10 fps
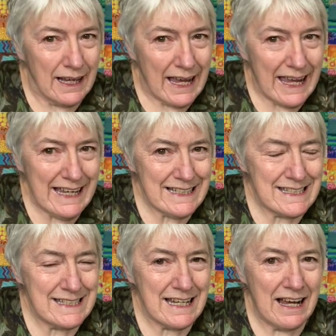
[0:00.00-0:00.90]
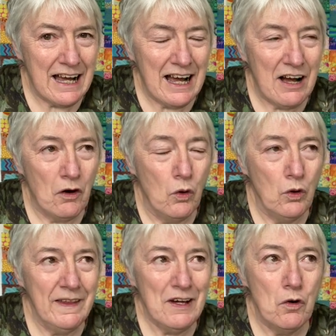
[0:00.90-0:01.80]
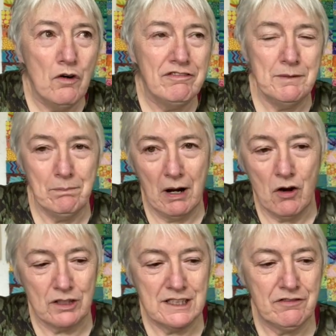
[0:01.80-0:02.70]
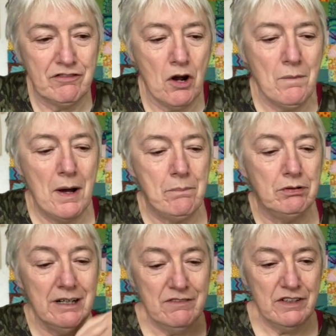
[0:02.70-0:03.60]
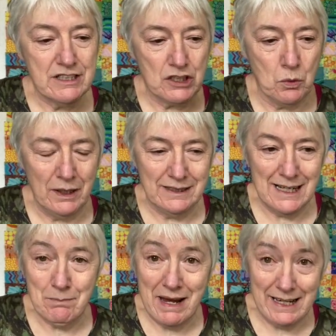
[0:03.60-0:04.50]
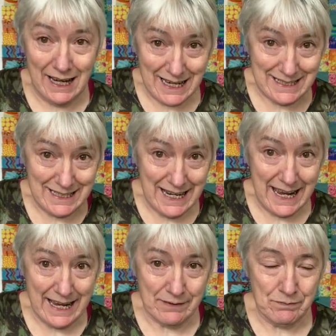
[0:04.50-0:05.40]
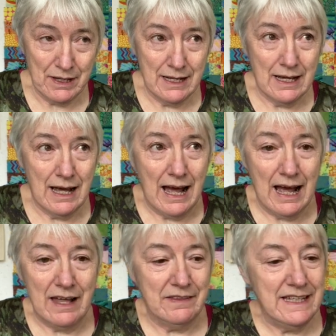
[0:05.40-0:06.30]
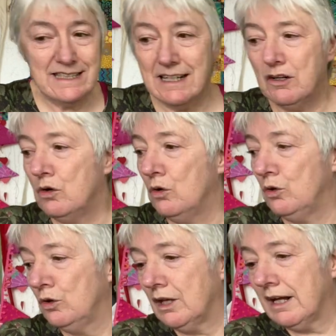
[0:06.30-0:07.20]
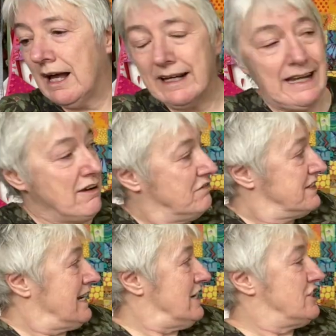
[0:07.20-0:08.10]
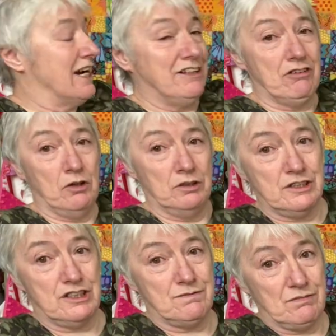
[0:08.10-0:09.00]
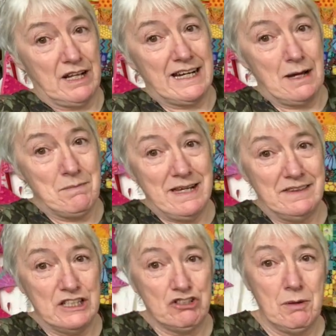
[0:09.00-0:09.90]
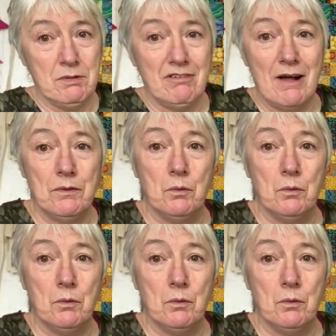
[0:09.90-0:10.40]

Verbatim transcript: It's all the orphan blocks from a previous quilt I made last year. These are all Kaffe Fassett jelly rolls, and I made this trip around the